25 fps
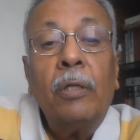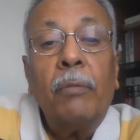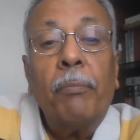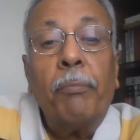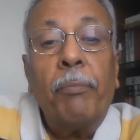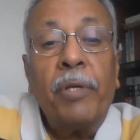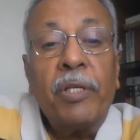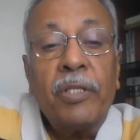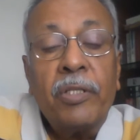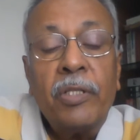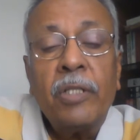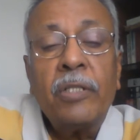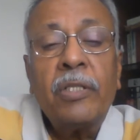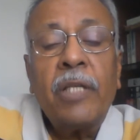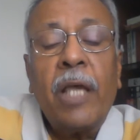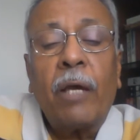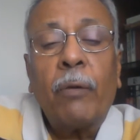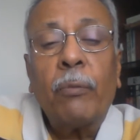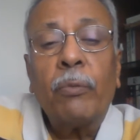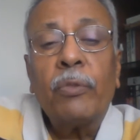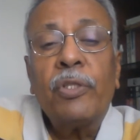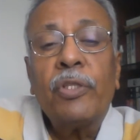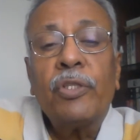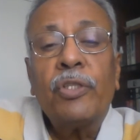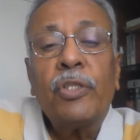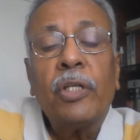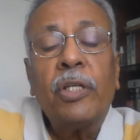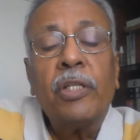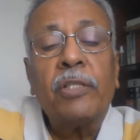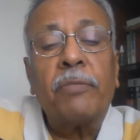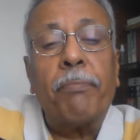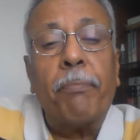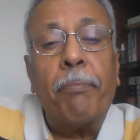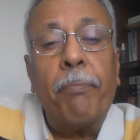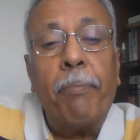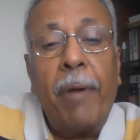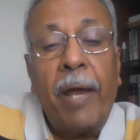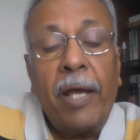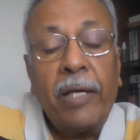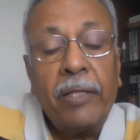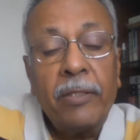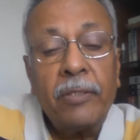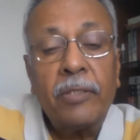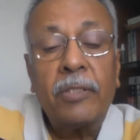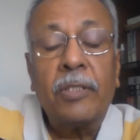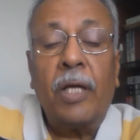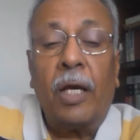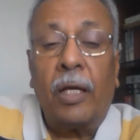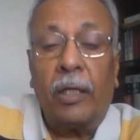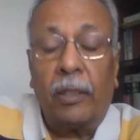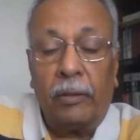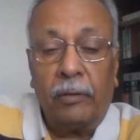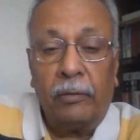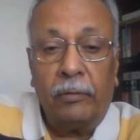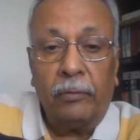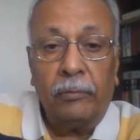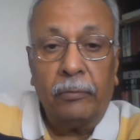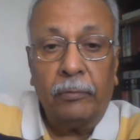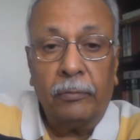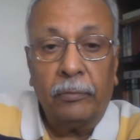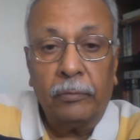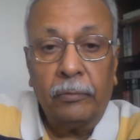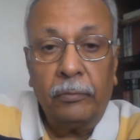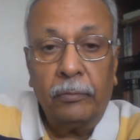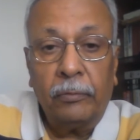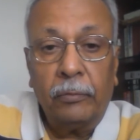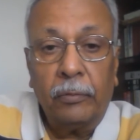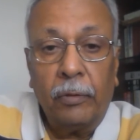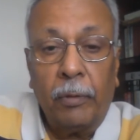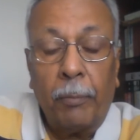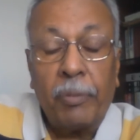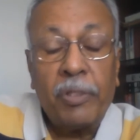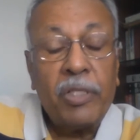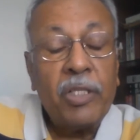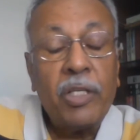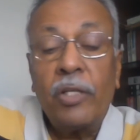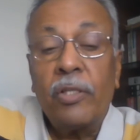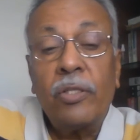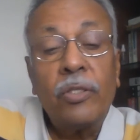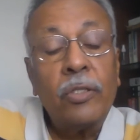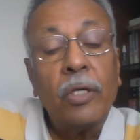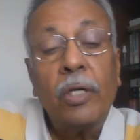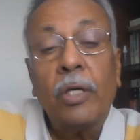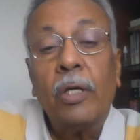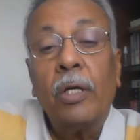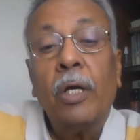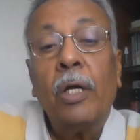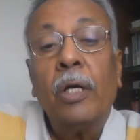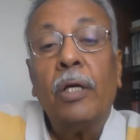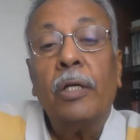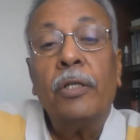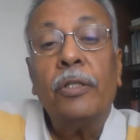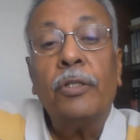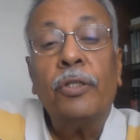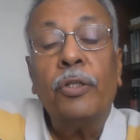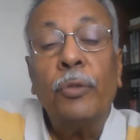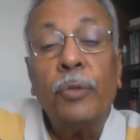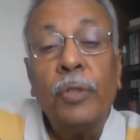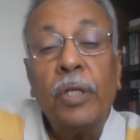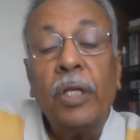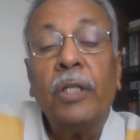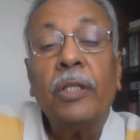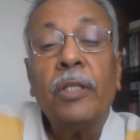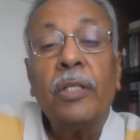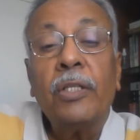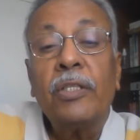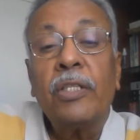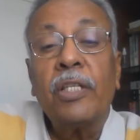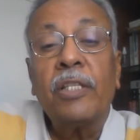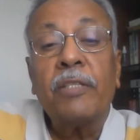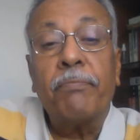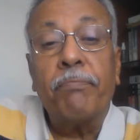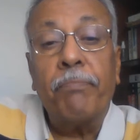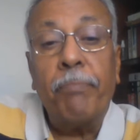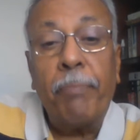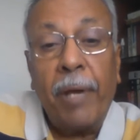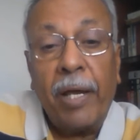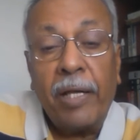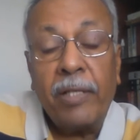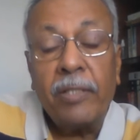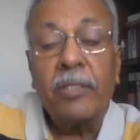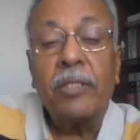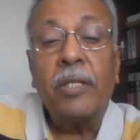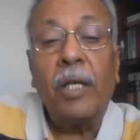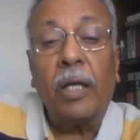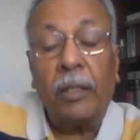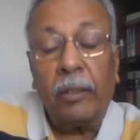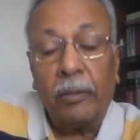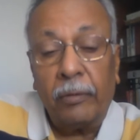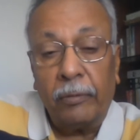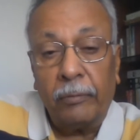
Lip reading: Business acquisition is best done. Business due diligence is best done